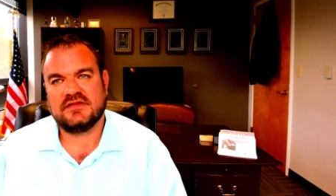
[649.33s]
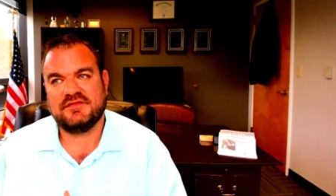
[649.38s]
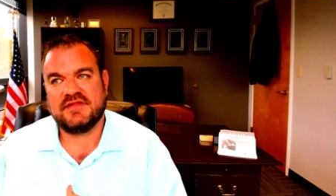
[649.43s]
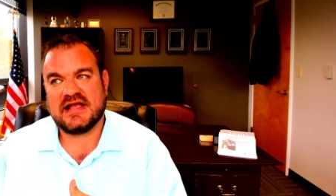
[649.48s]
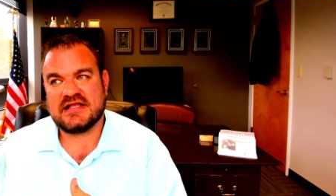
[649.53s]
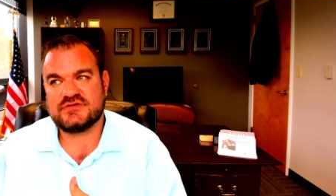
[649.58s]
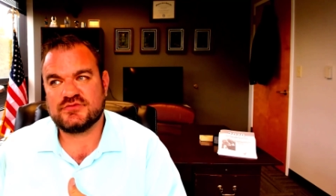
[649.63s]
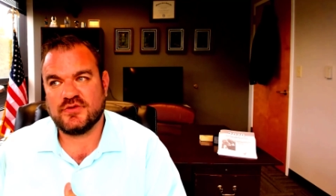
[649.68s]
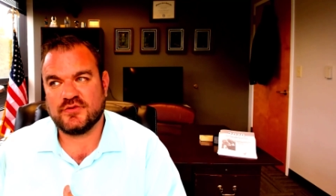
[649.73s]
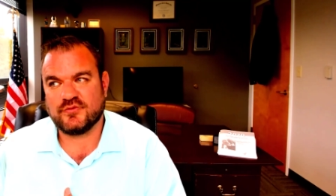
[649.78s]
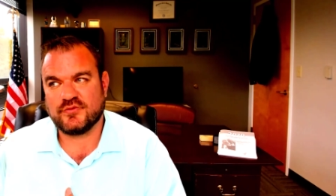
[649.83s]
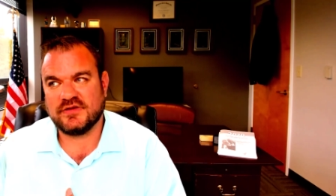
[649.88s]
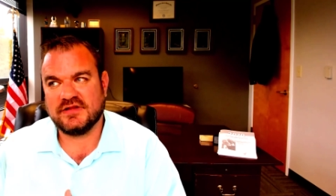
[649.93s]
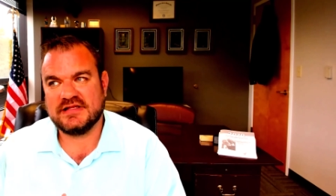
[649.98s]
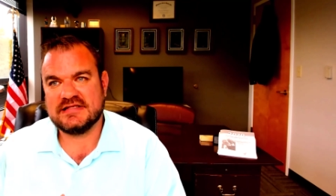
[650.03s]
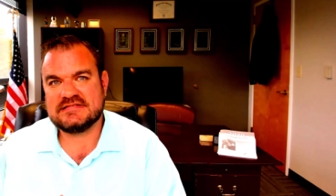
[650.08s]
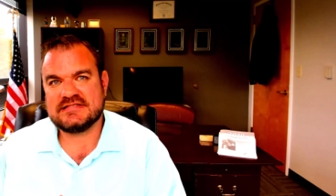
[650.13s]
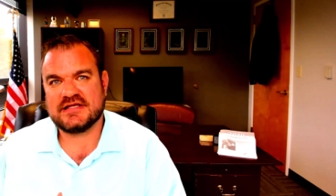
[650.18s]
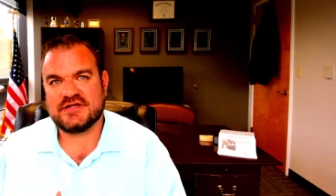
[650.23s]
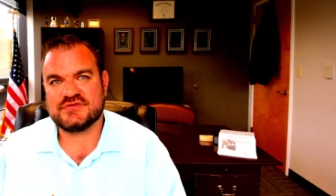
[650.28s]
That's what
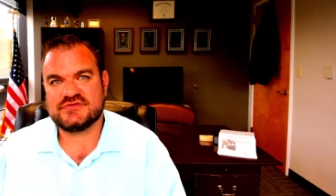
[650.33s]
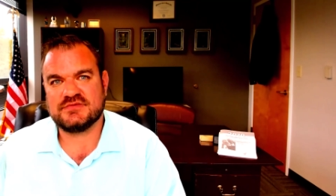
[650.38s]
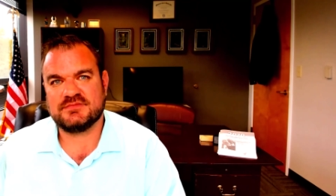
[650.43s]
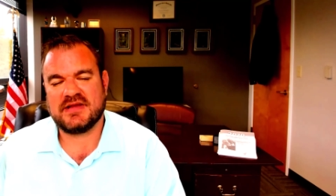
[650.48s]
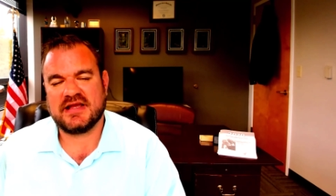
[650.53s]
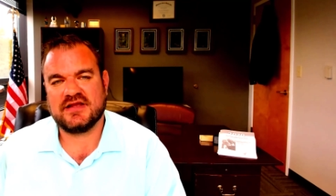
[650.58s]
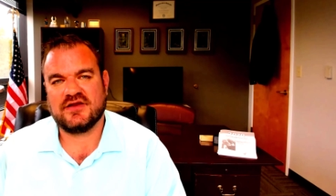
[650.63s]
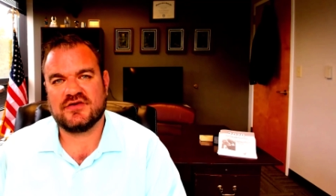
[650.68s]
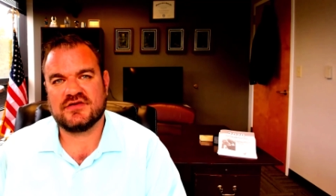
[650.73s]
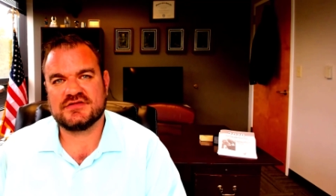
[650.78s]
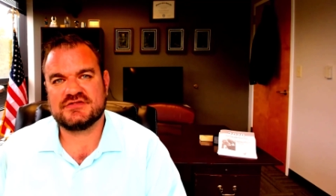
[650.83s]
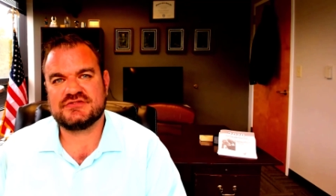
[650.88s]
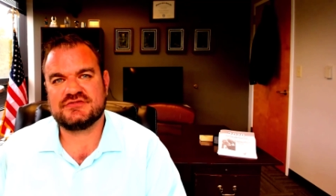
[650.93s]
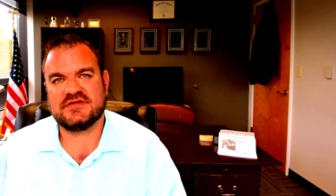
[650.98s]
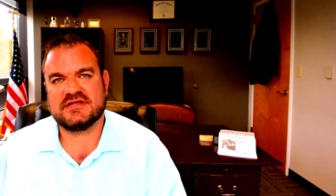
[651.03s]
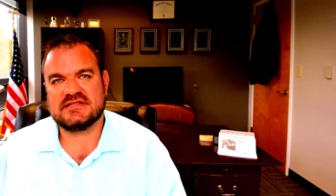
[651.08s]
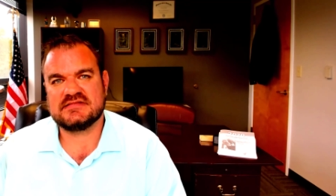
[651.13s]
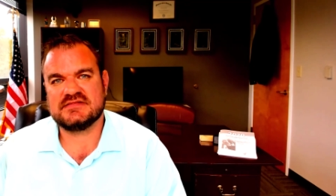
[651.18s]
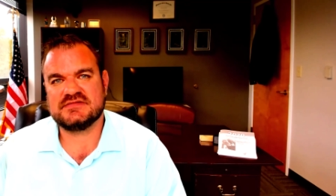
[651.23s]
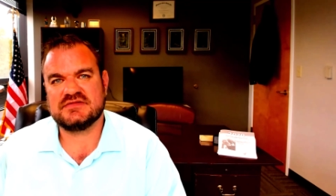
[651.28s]
really tears at my
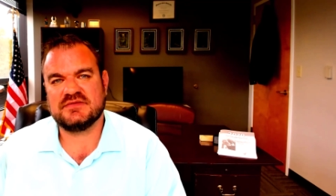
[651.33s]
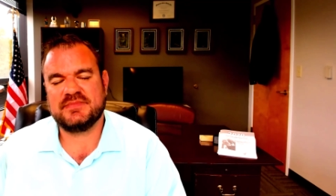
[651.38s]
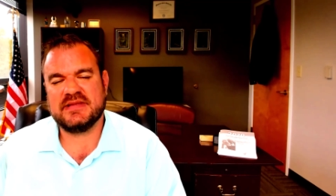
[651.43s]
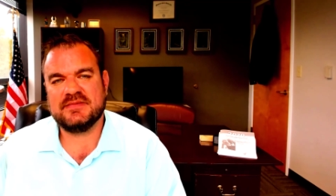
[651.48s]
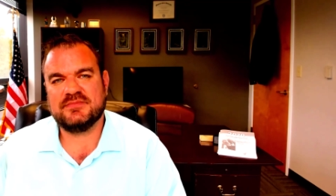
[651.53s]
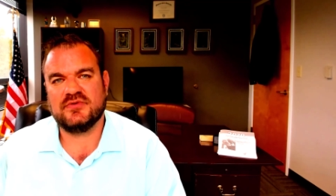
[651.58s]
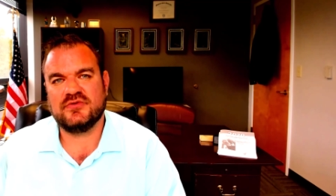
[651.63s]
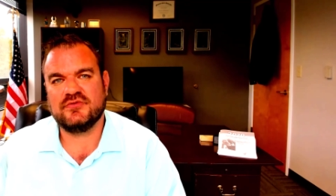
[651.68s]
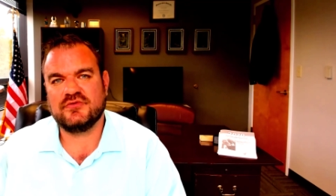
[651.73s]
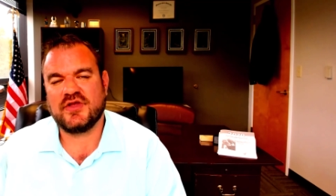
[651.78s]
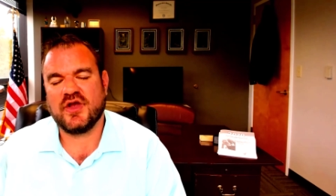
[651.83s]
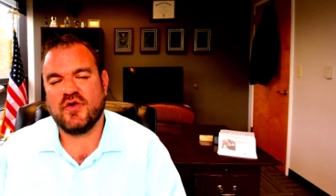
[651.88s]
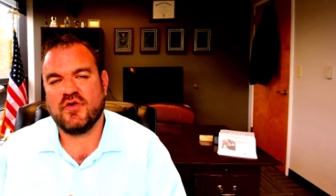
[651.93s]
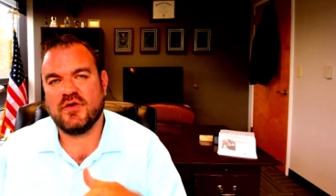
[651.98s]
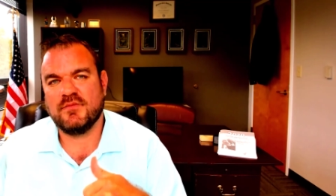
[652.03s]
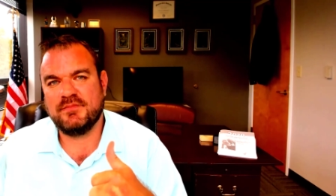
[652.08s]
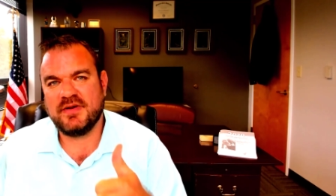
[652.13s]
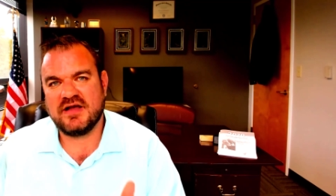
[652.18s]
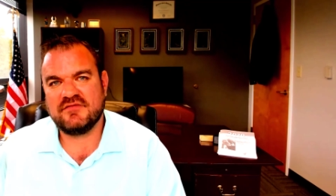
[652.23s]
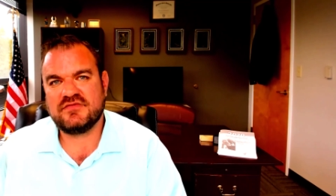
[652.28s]
heartstrings, is the people who go
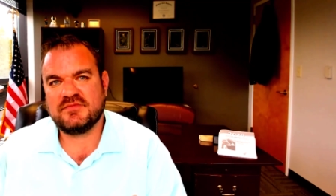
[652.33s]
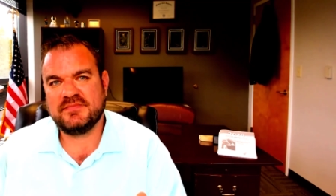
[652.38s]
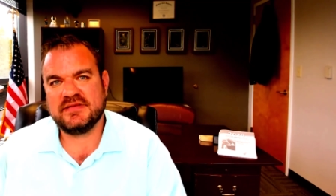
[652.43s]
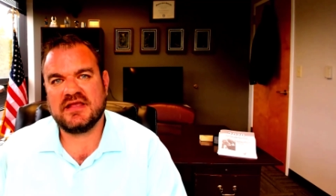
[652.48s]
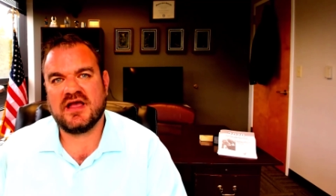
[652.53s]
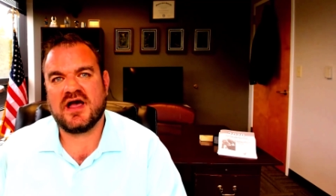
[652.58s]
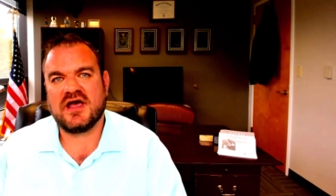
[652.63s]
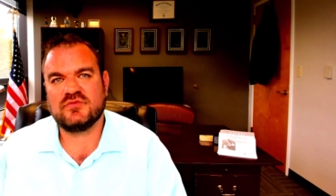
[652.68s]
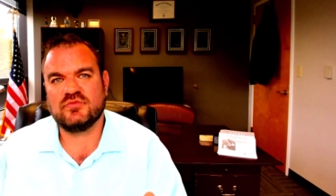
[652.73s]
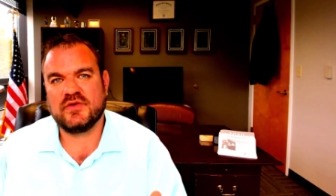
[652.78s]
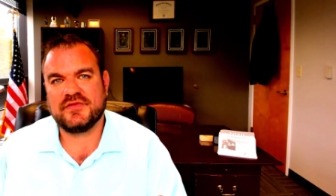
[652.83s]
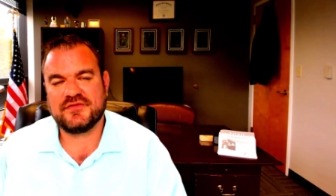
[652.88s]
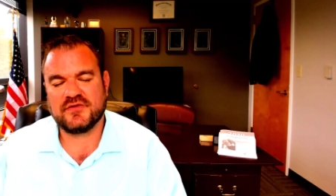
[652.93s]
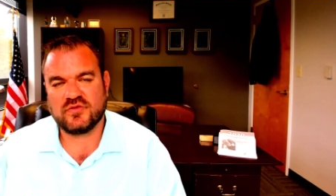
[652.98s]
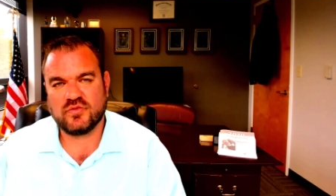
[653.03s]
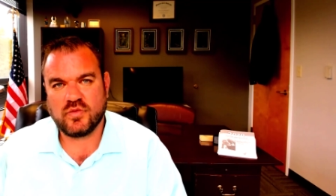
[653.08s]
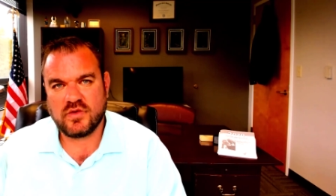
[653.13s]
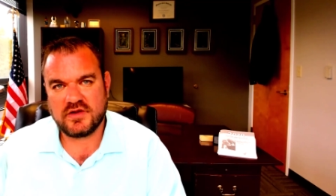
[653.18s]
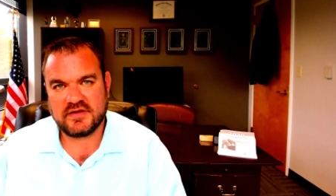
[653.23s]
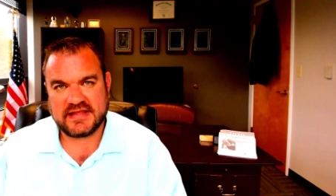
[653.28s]
above and beyond with their
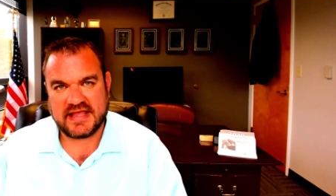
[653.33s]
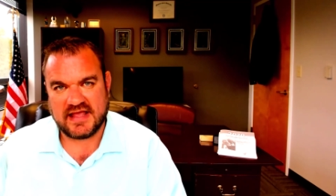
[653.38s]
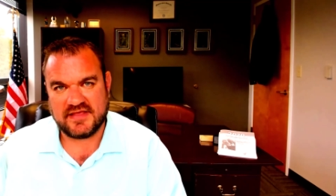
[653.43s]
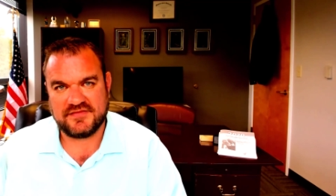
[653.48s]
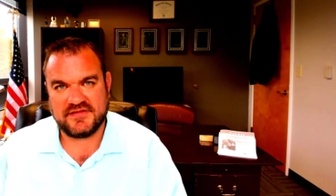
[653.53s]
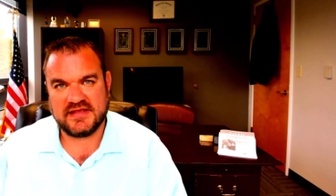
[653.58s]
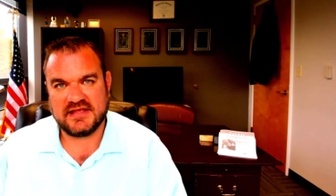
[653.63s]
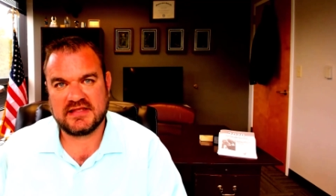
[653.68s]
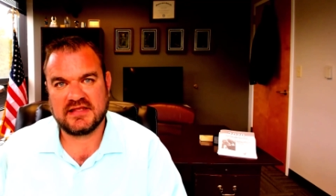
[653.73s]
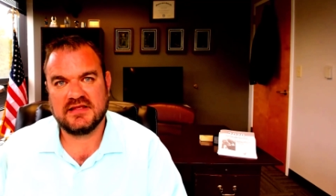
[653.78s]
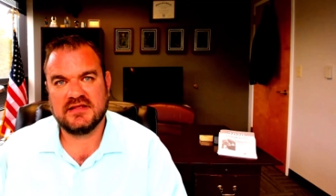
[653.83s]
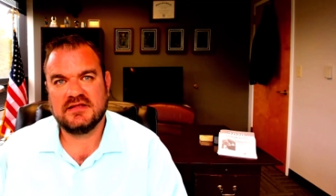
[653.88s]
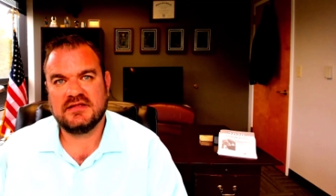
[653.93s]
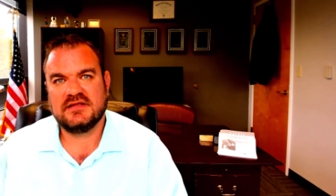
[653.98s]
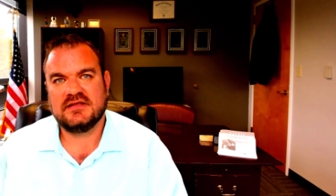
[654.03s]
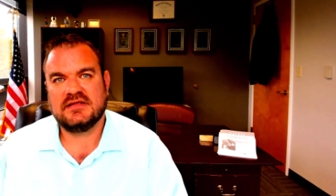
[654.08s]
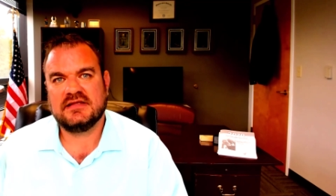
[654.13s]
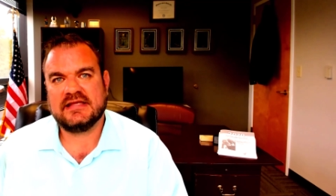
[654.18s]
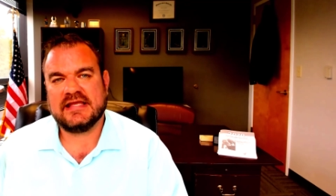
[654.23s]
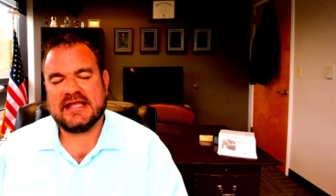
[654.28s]
work ethic,
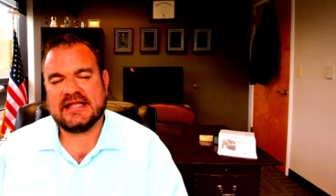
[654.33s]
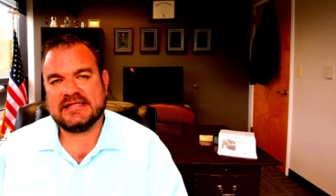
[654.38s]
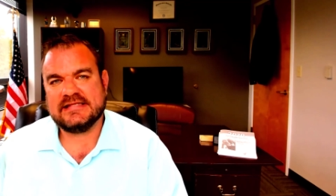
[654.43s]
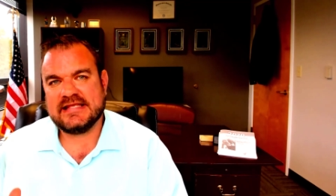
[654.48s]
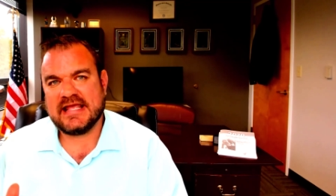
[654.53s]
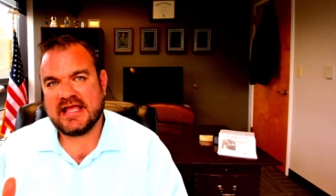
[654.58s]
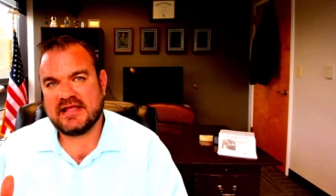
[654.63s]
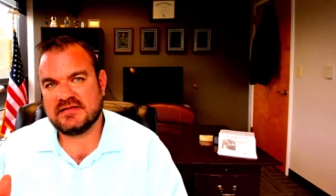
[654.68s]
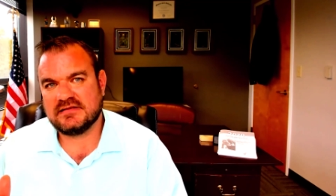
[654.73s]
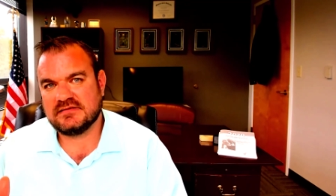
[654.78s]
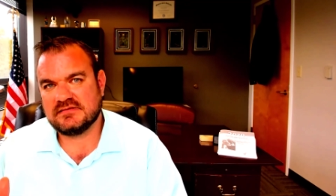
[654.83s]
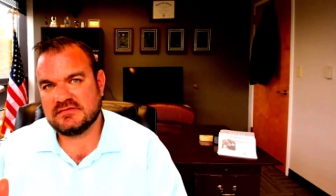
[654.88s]
and yet